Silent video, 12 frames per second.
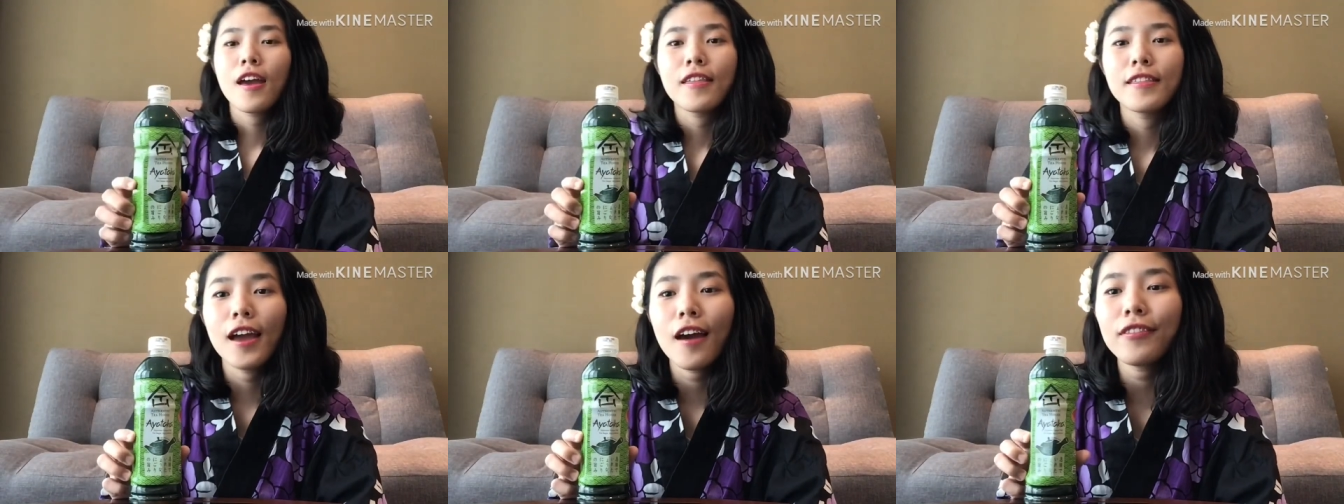
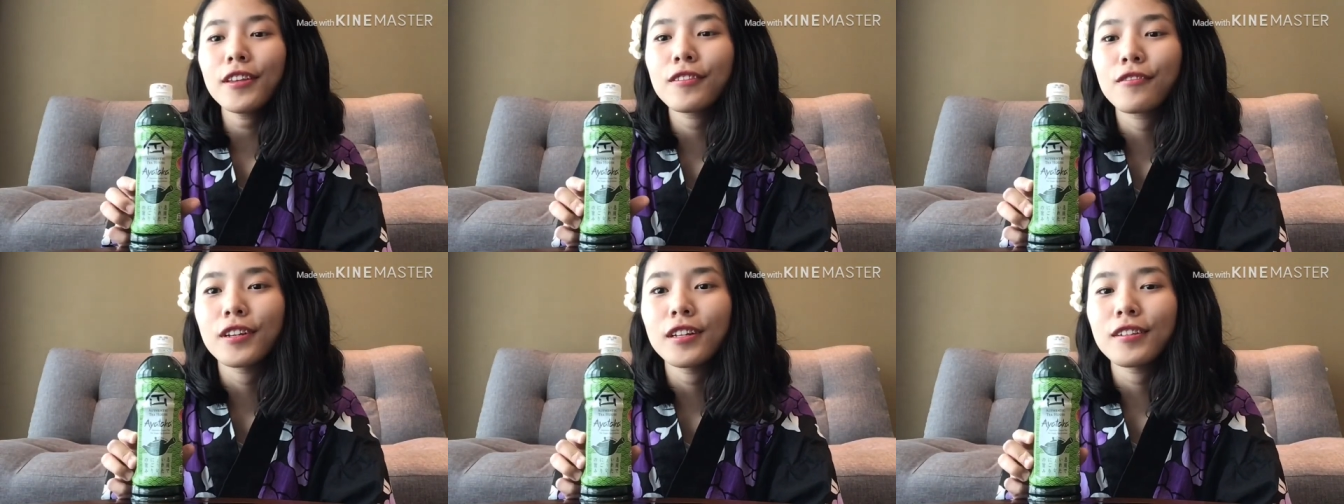They have this
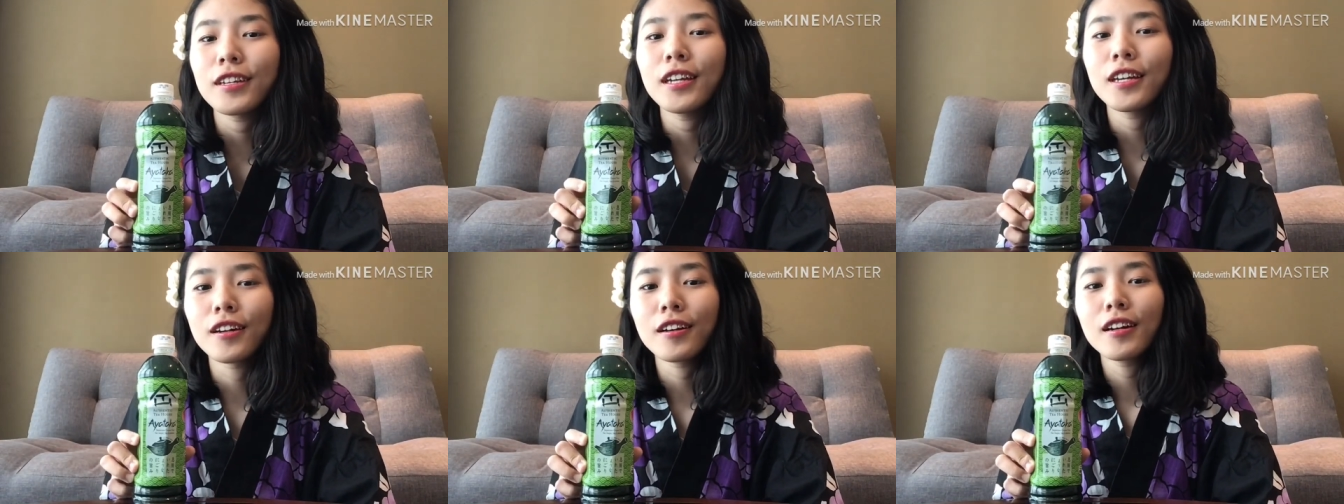green tea
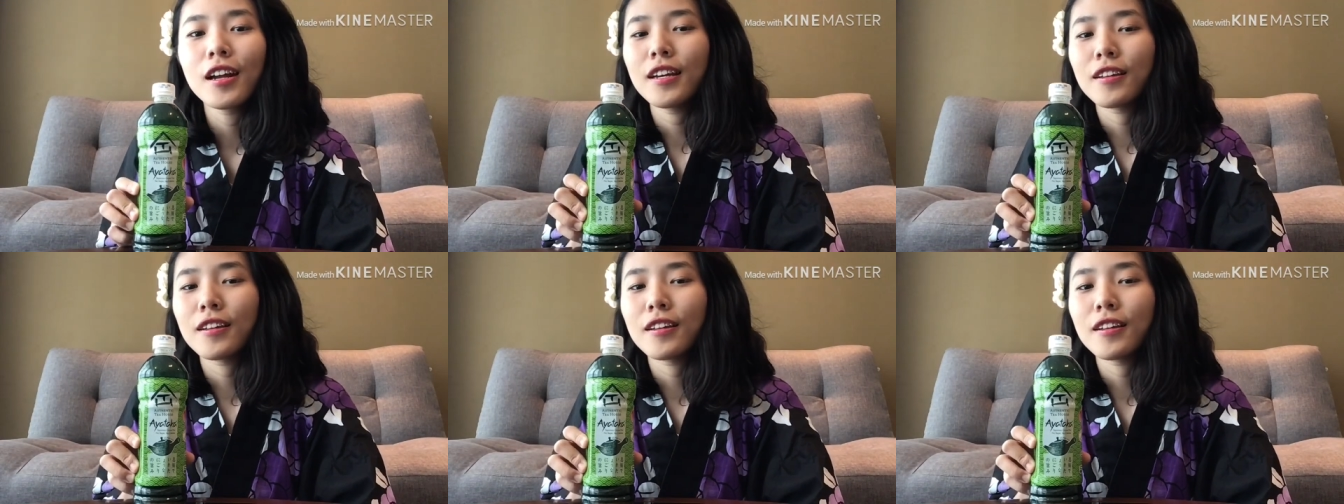here.